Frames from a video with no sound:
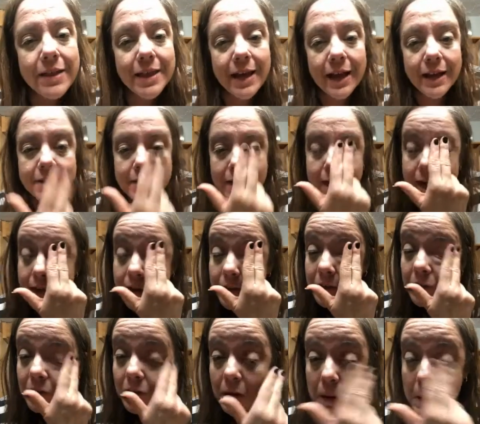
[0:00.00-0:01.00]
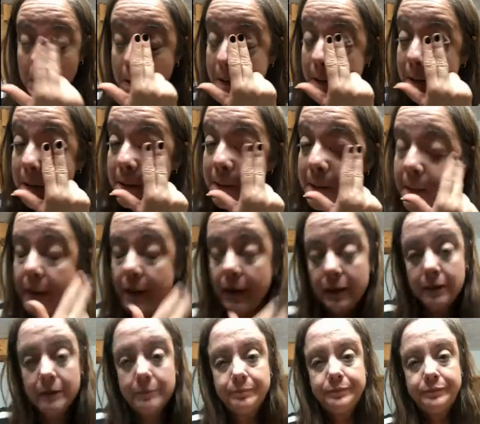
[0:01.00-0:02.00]
that tired look.
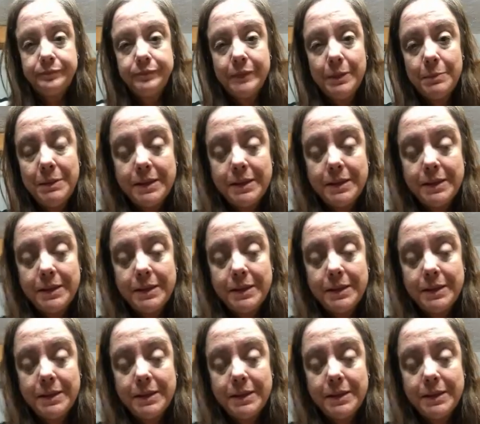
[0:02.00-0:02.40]
Let me